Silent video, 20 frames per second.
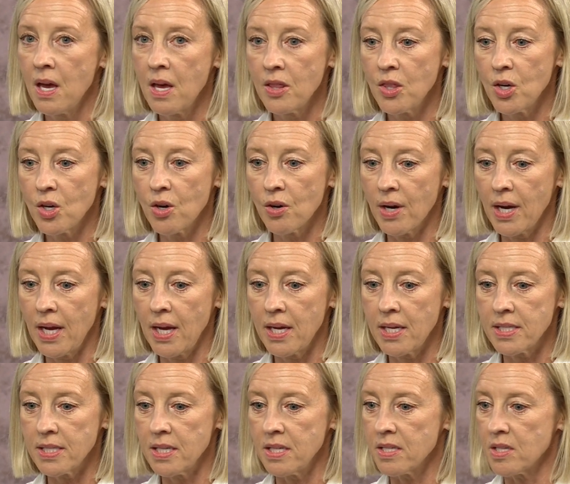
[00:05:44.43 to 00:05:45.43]
The
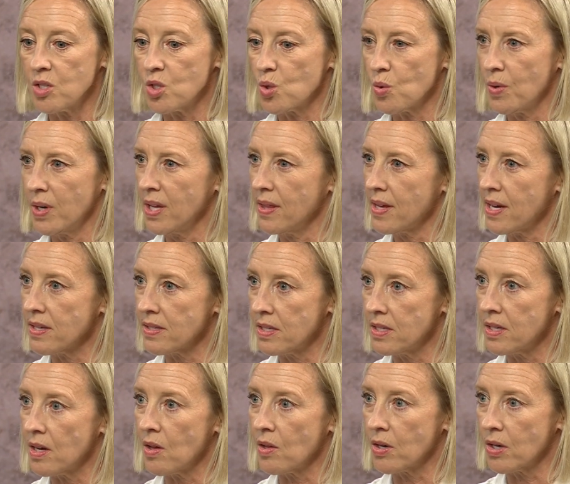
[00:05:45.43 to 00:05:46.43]
grant is a
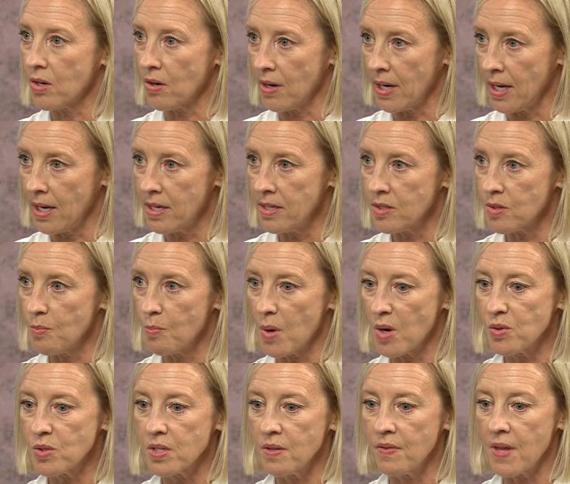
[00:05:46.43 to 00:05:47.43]
$20,000 grant.
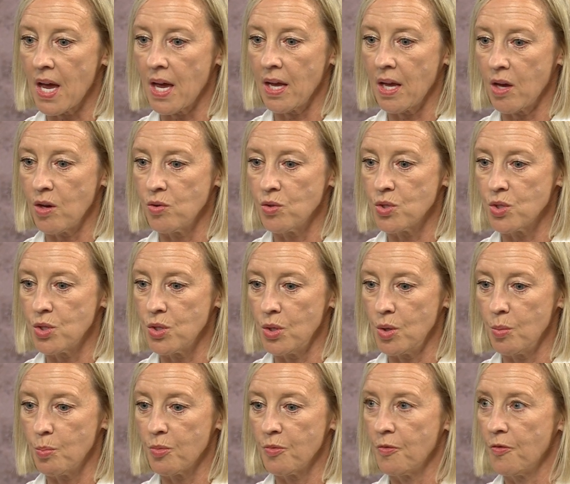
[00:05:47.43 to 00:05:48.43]
Most of that goes
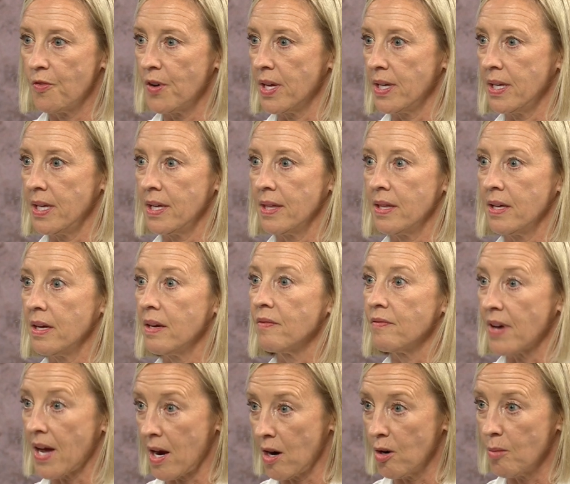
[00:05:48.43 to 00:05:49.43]
to funding the
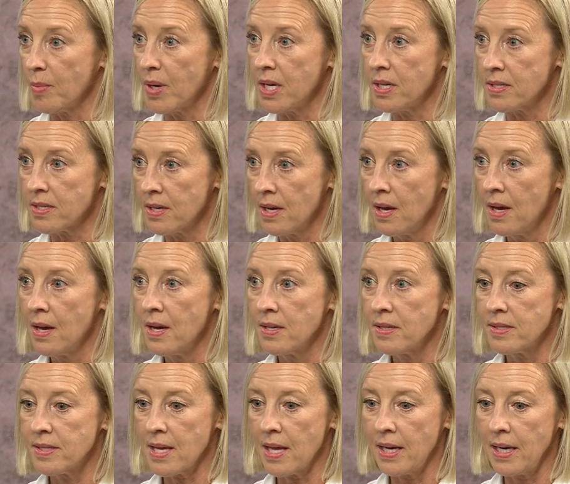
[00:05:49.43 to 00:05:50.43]
environment,
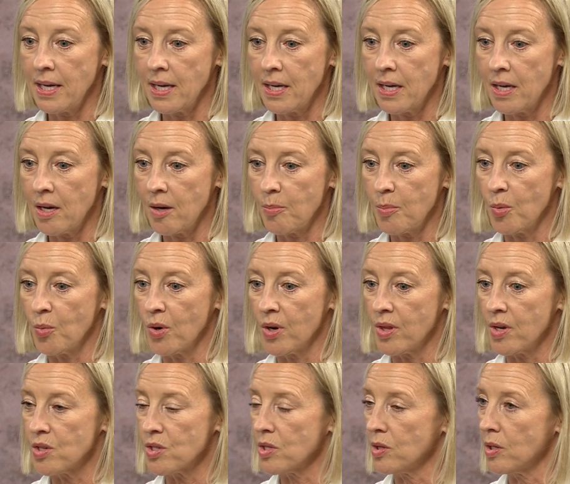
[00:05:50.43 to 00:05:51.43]
setting it up where
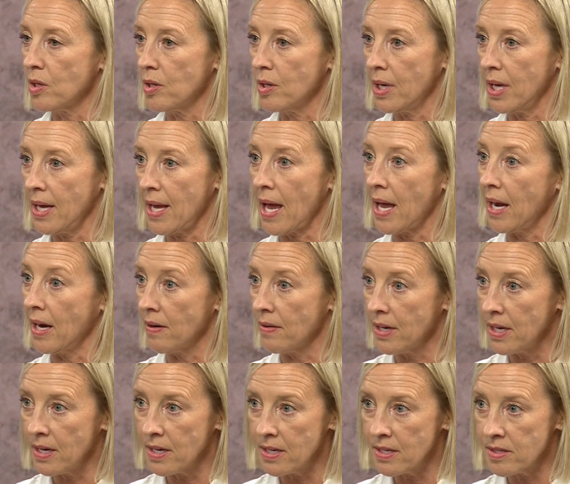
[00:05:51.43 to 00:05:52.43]
there's learning
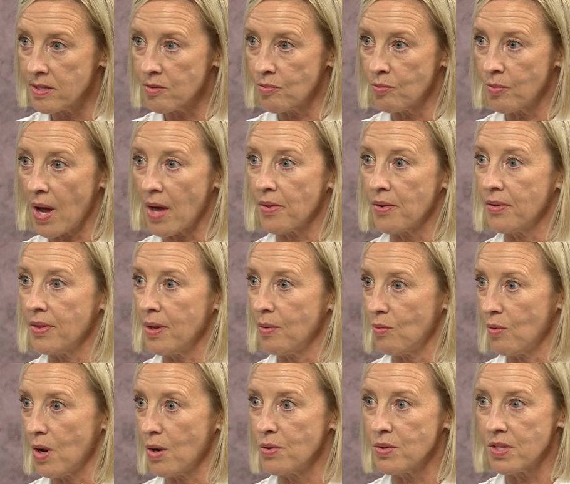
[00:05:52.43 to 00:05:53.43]
areas rather than
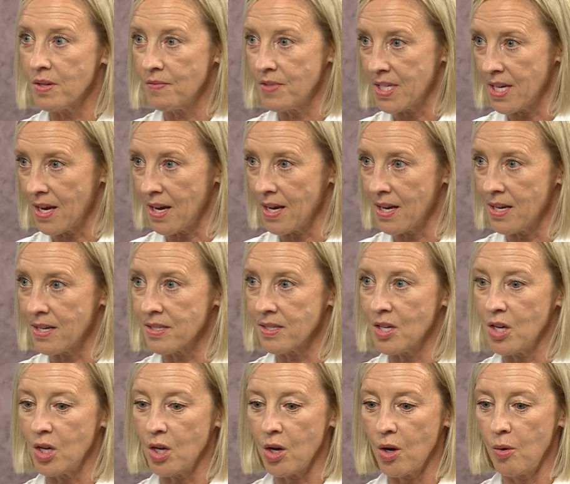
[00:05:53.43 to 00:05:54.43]
rows of desks,
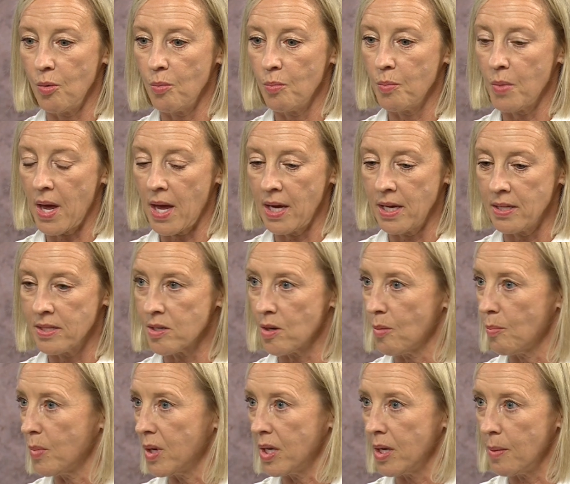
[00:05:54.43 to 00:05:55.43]

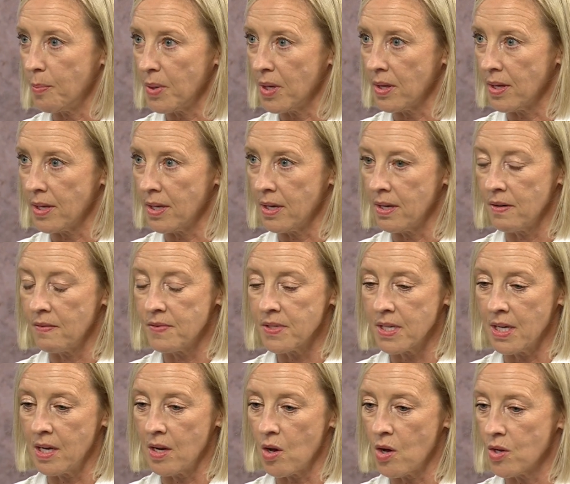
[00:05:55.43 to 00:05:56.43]
hands-on manipulatives,
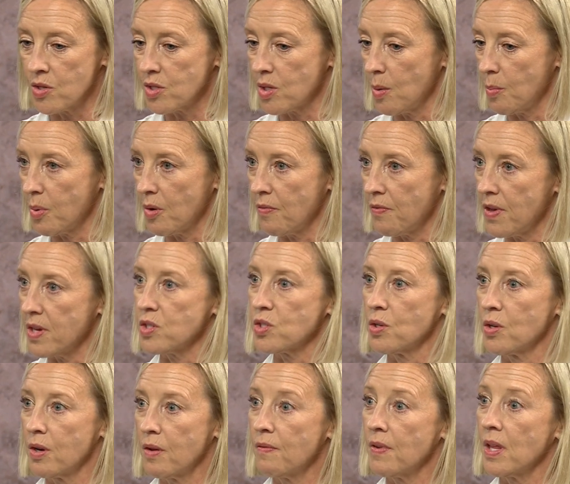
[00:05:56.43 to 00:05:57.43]
and also
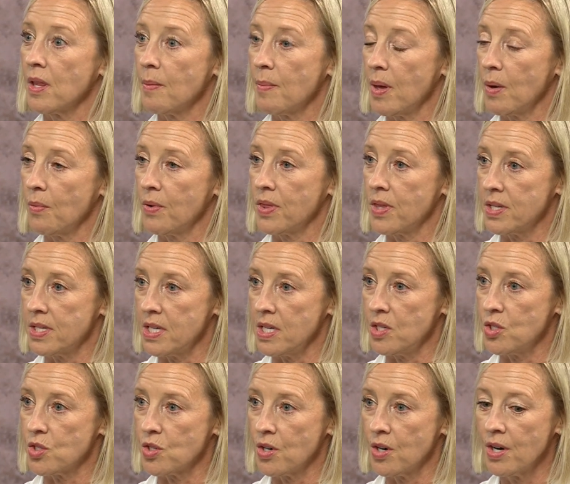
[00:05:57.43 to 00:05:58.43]
professional development with the
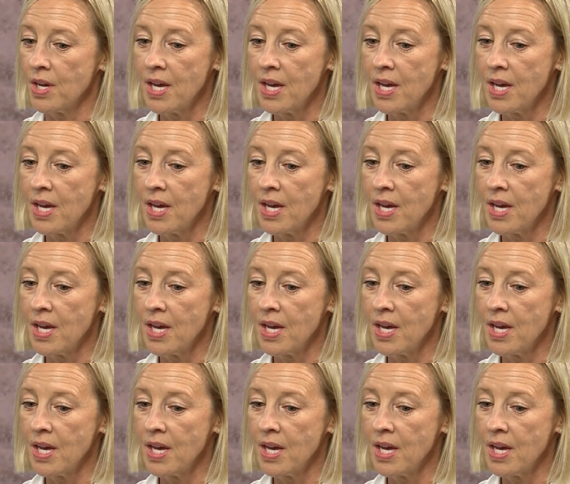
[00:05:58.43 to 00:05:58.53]
teacher.